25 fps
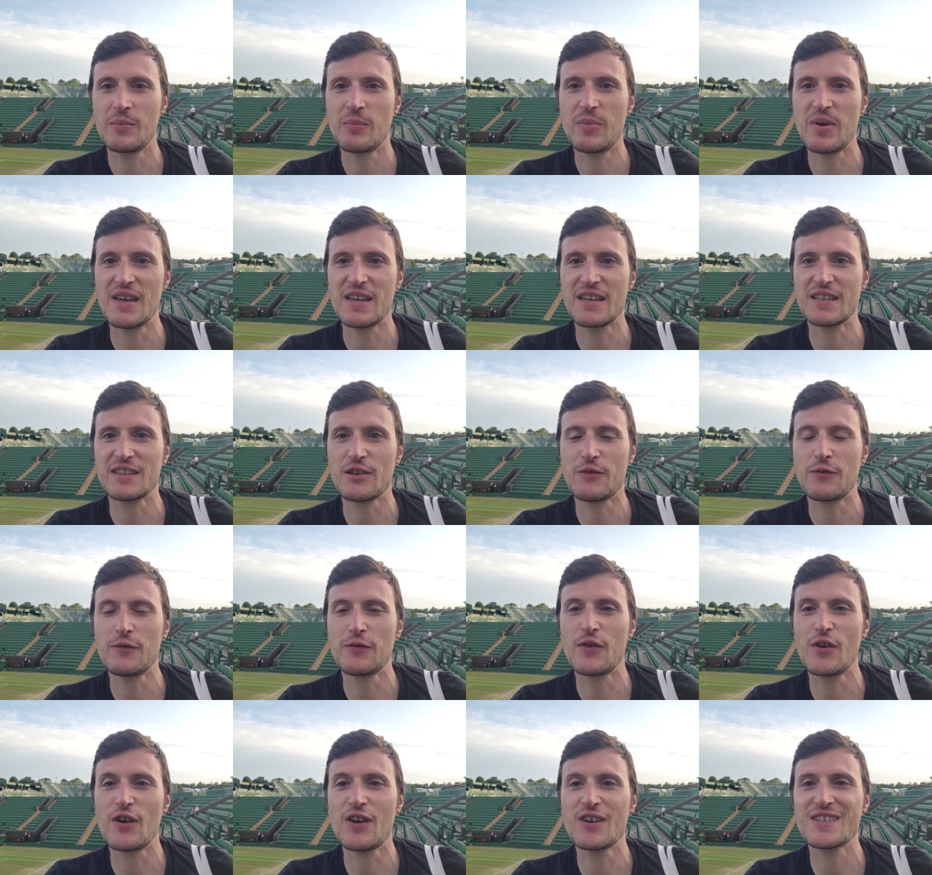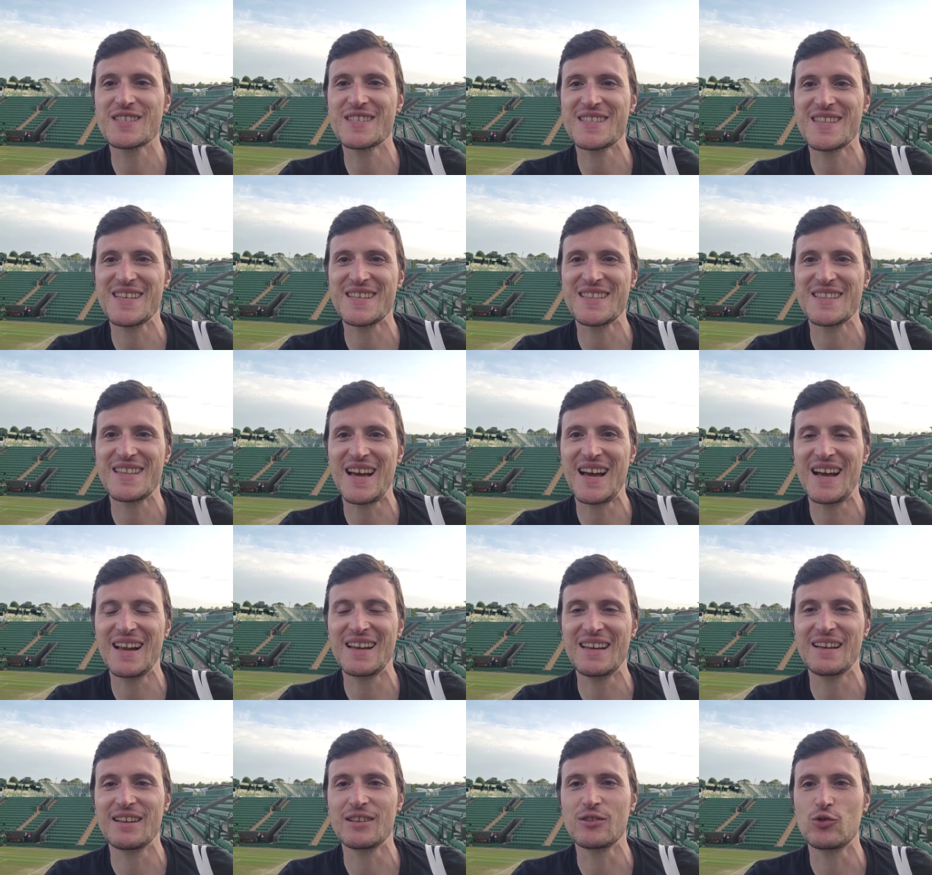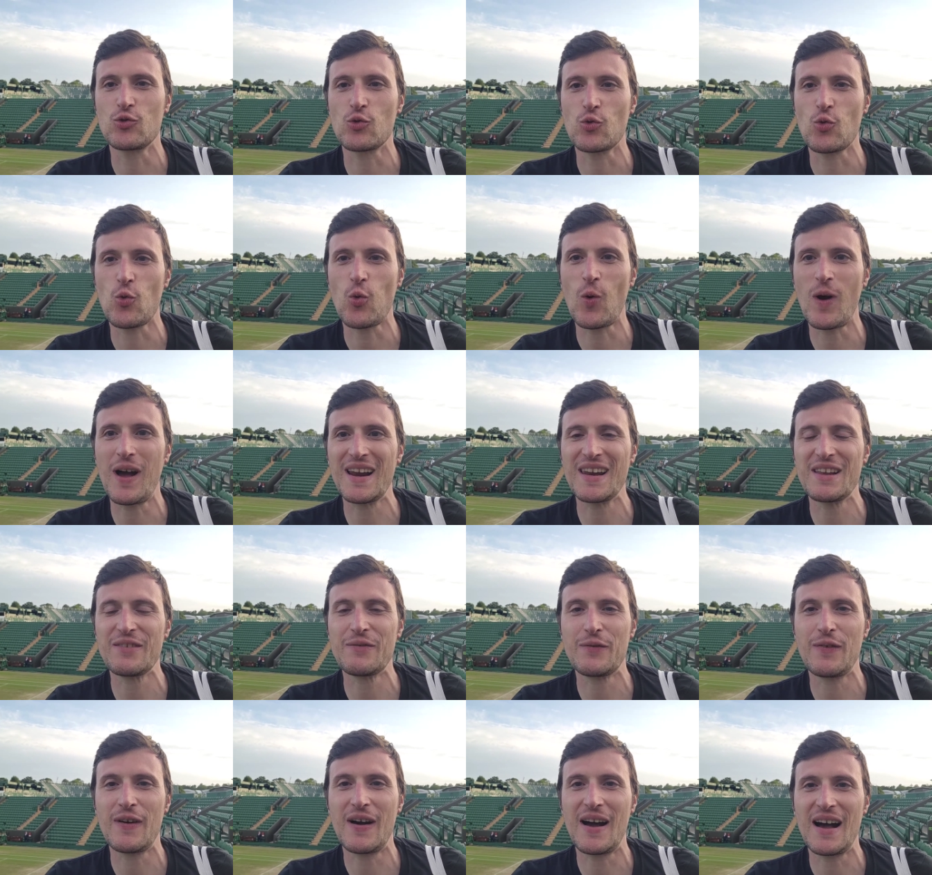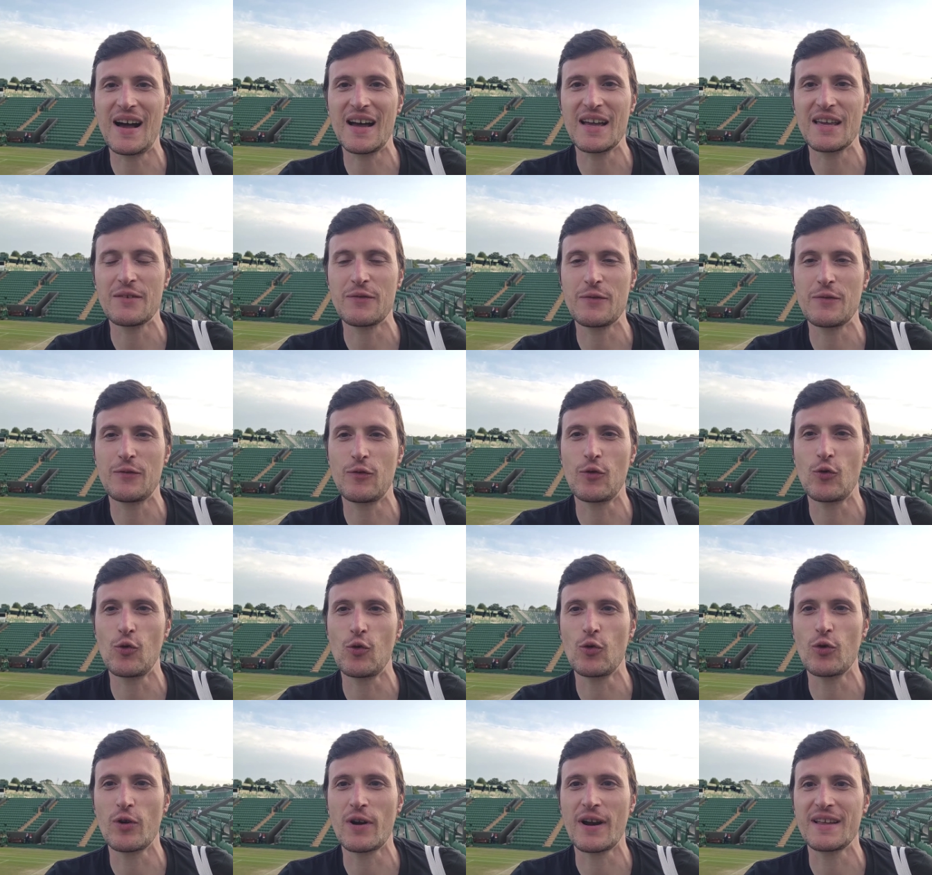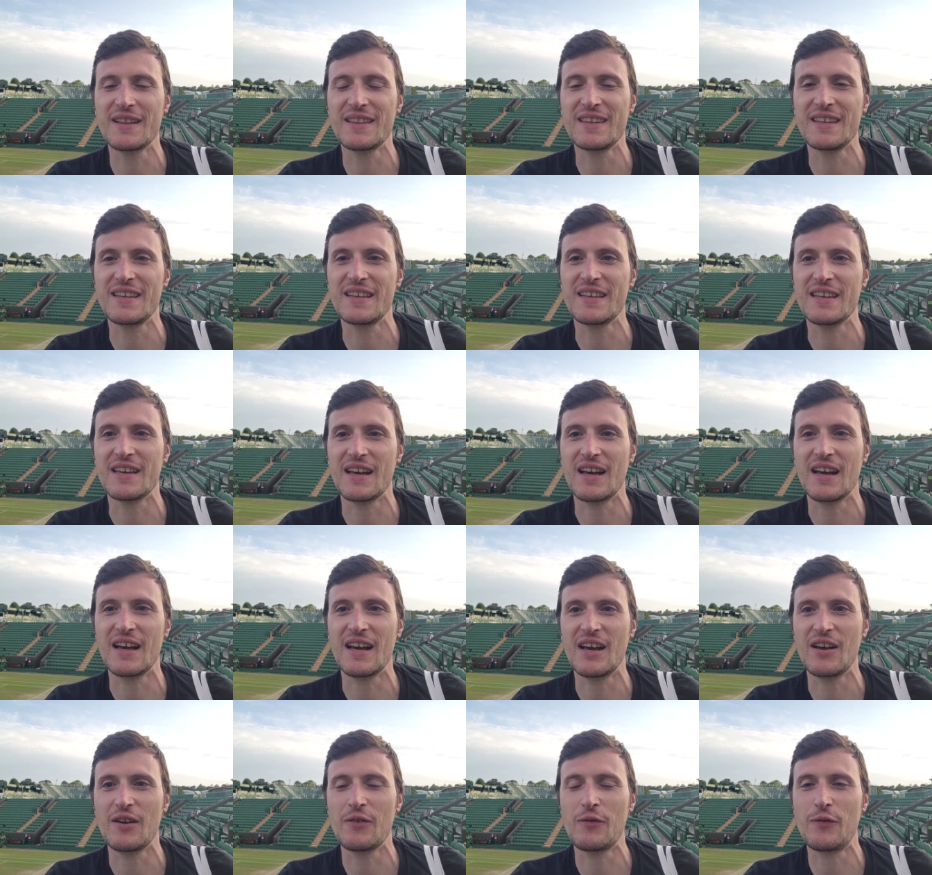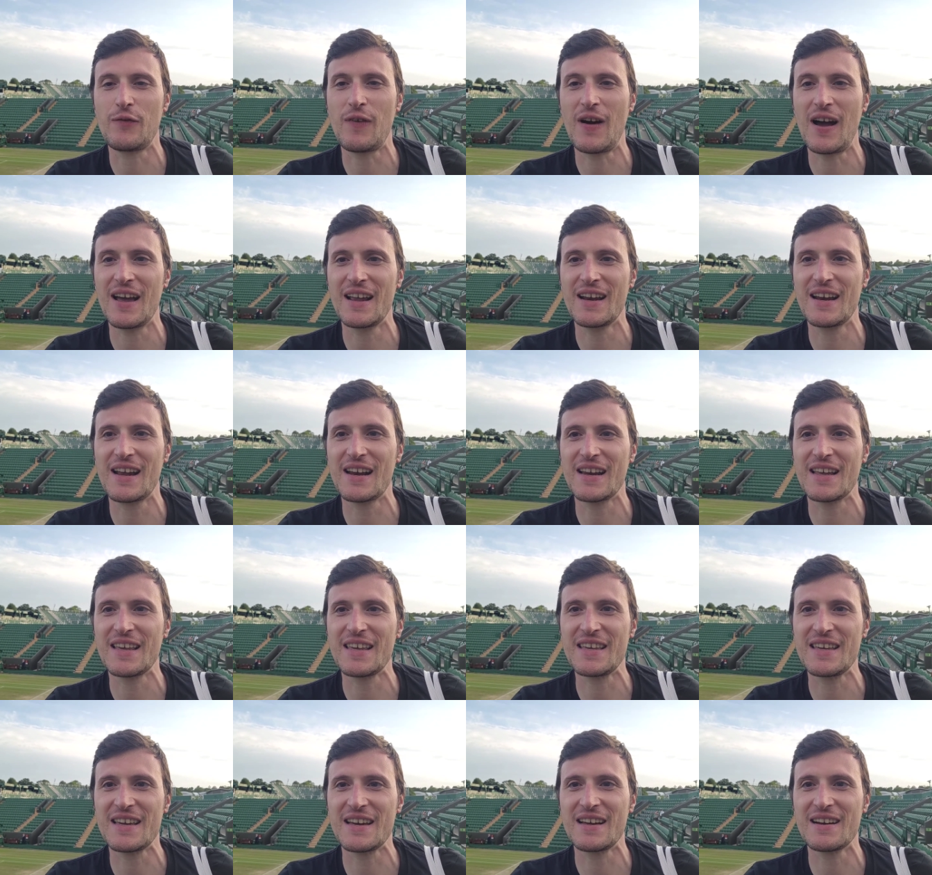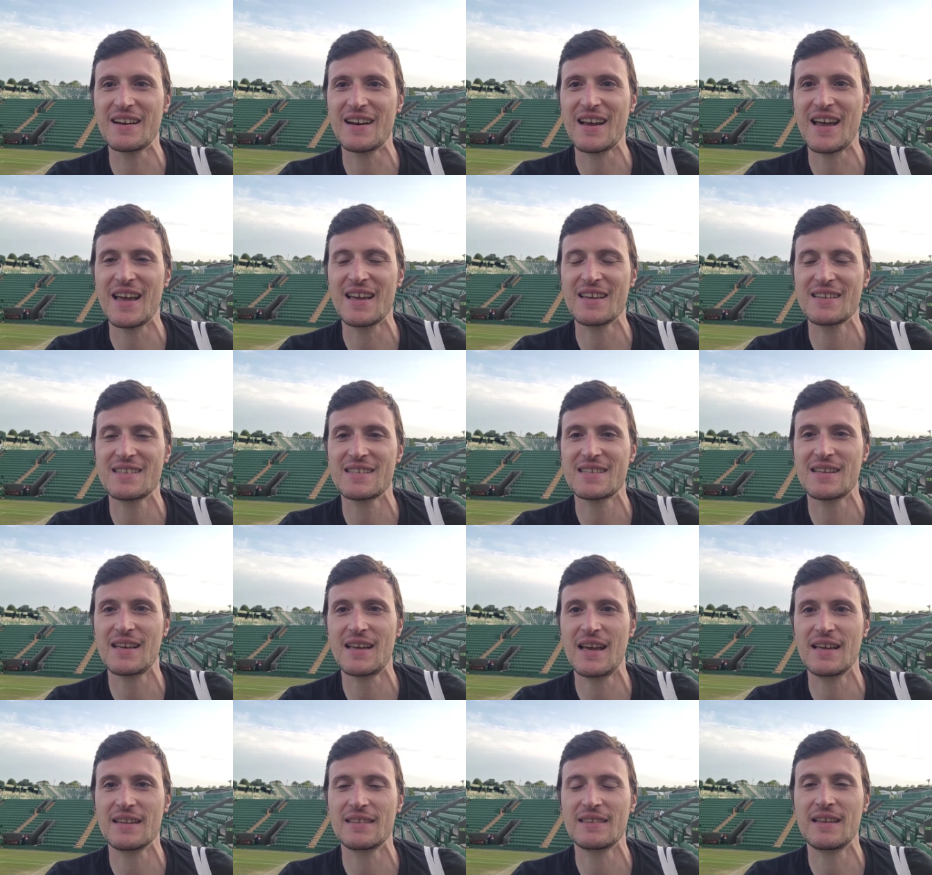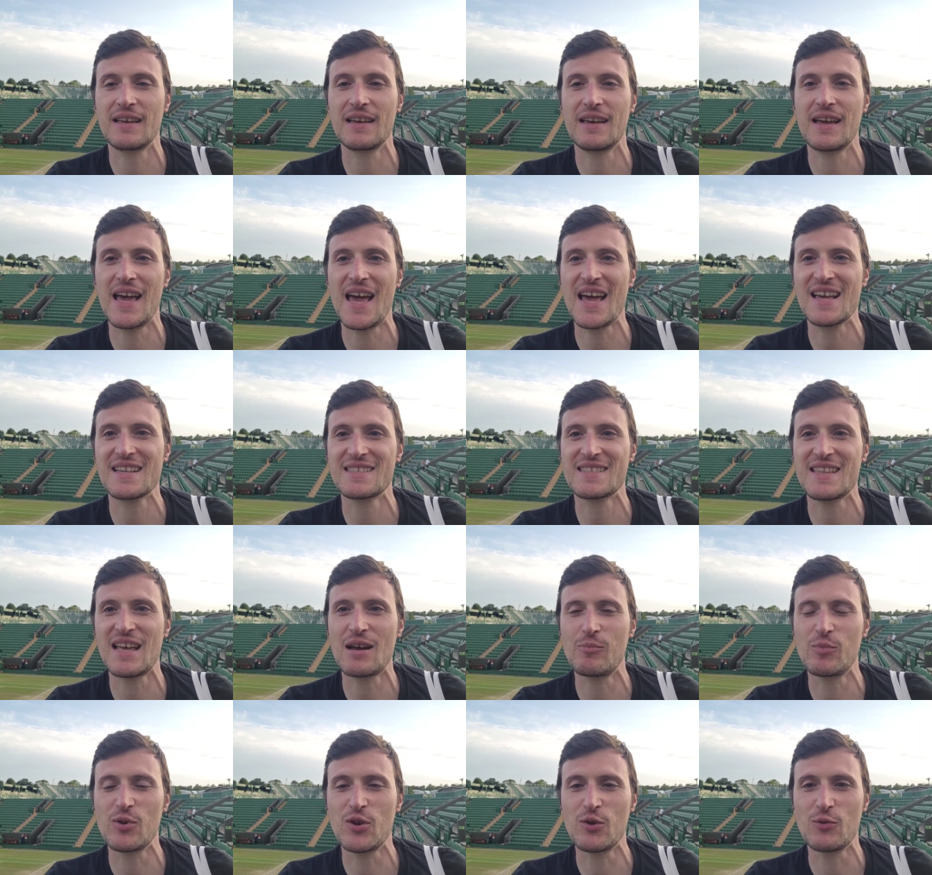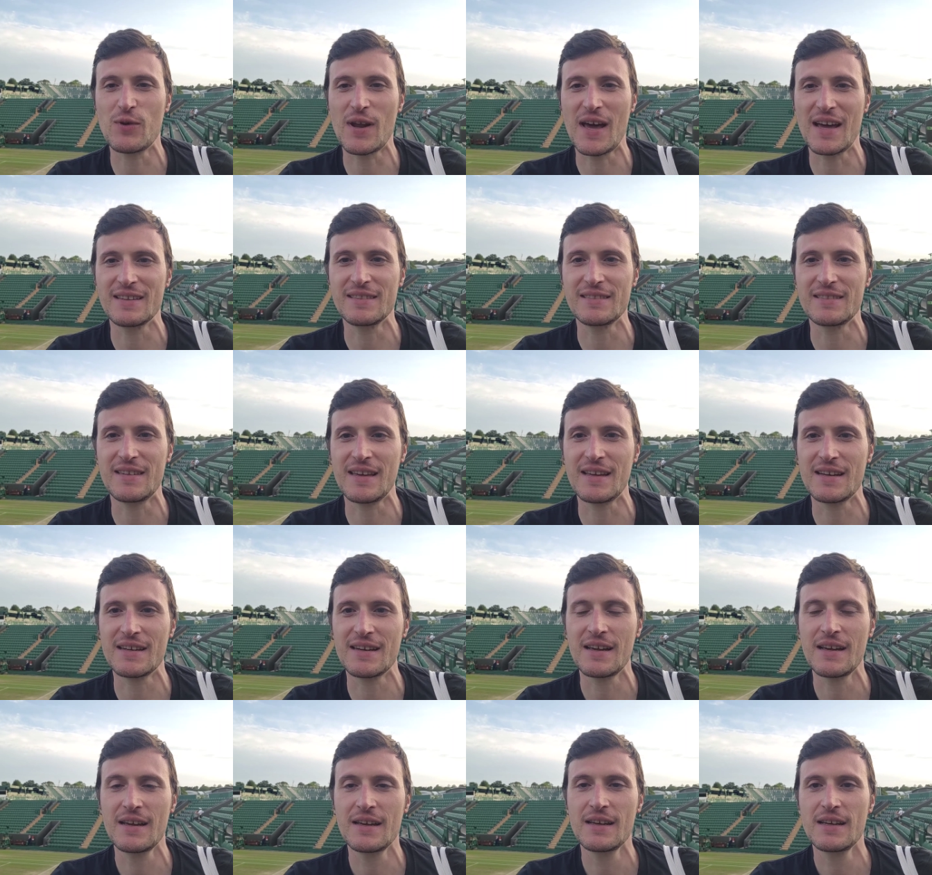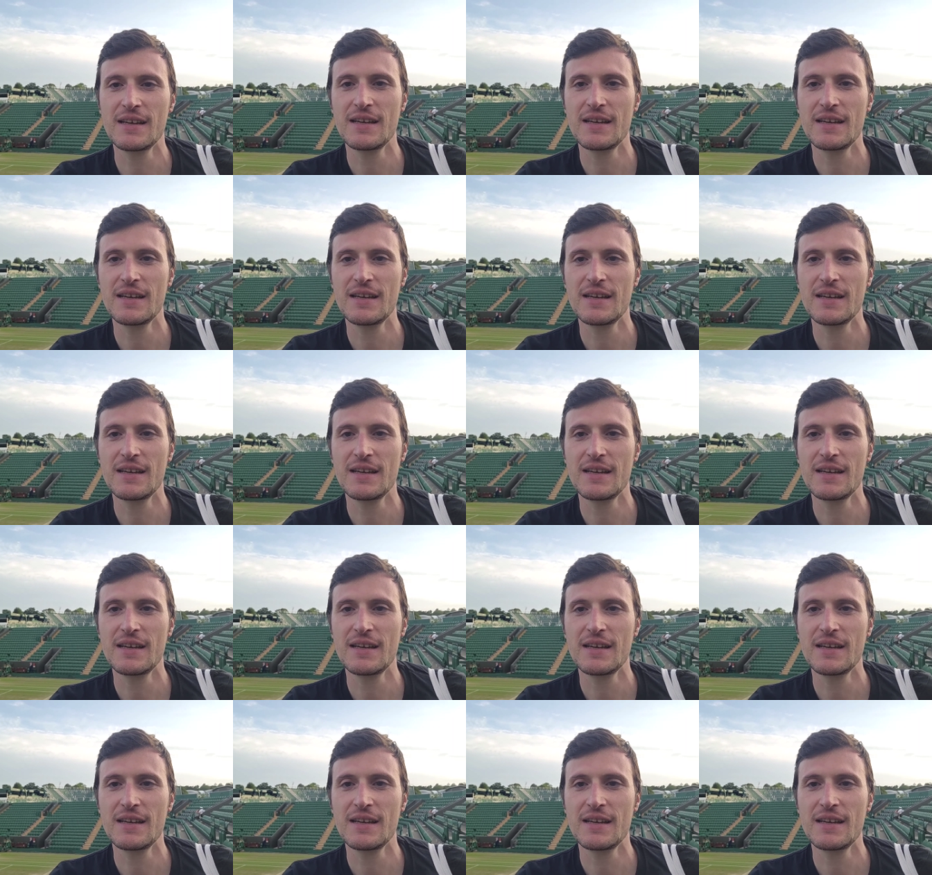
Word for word: being the first Italian to qualify for uh, the uh, final here as, at uh, SW19.